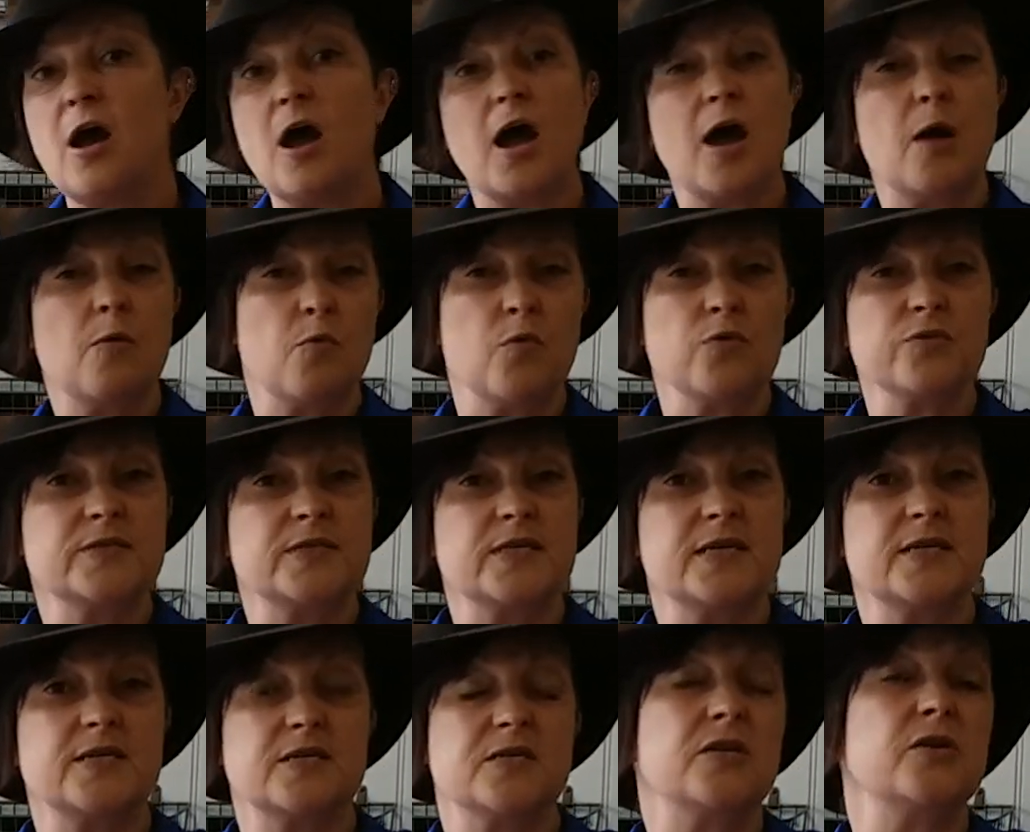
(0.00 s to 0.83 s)
I want
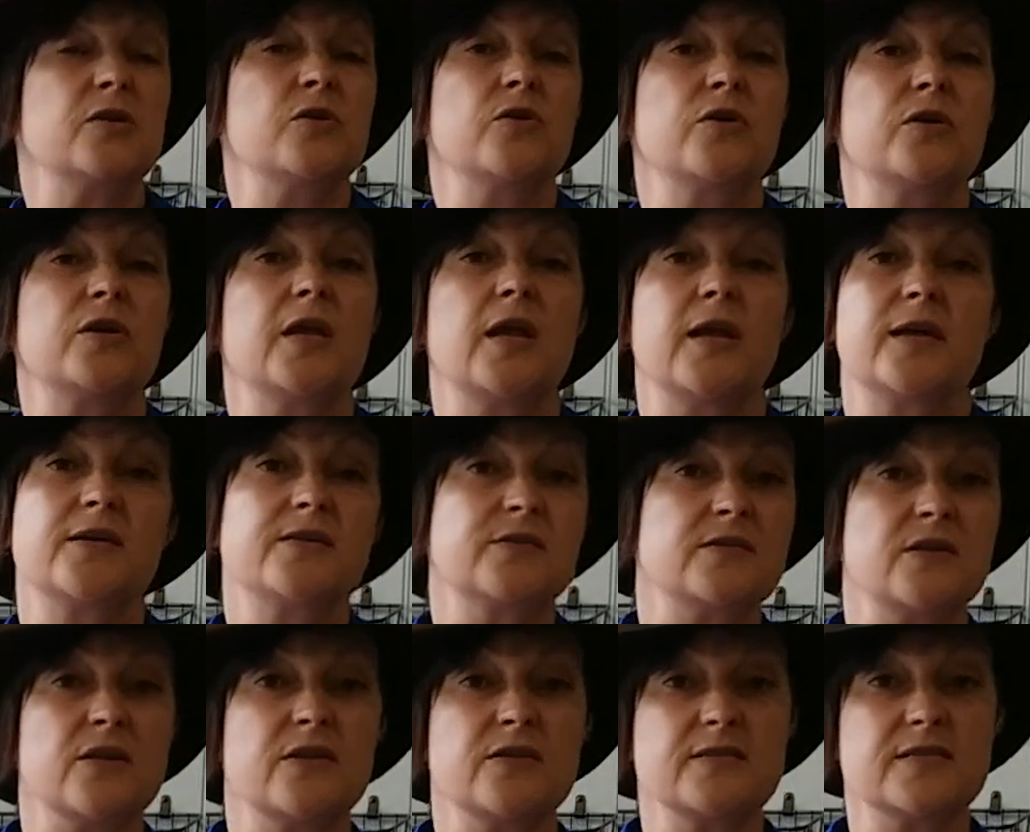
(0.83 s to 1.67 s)
it to look like a
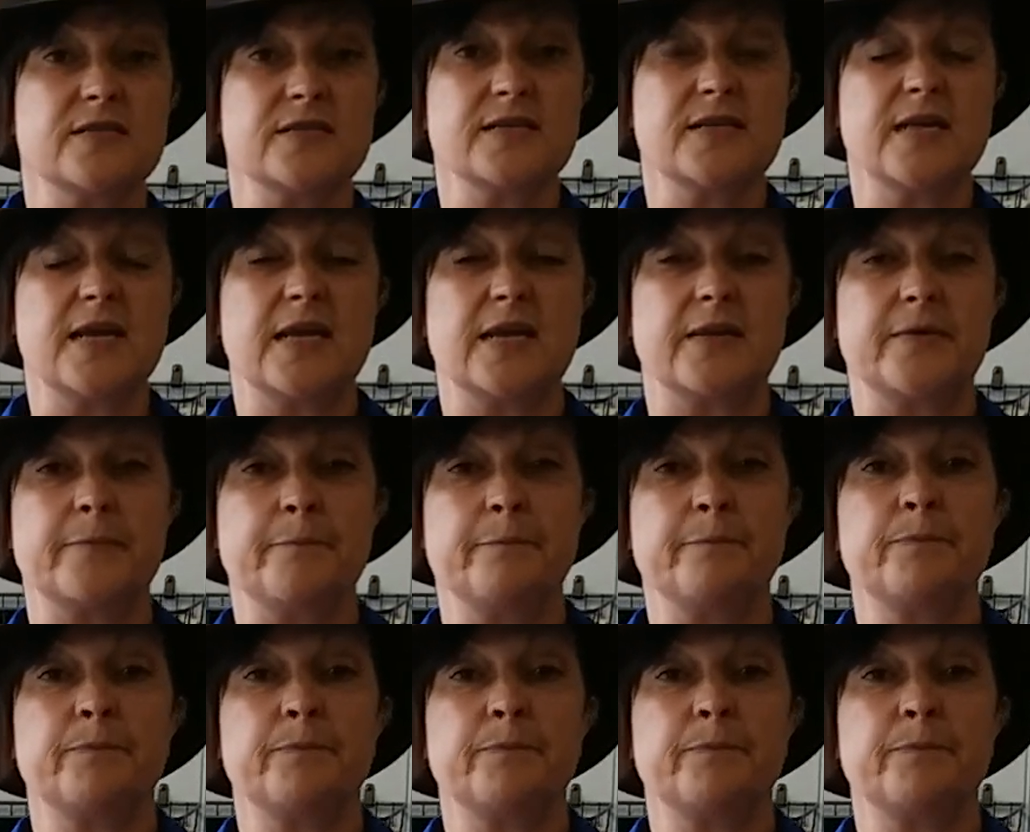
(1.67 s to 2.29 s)
certain scene.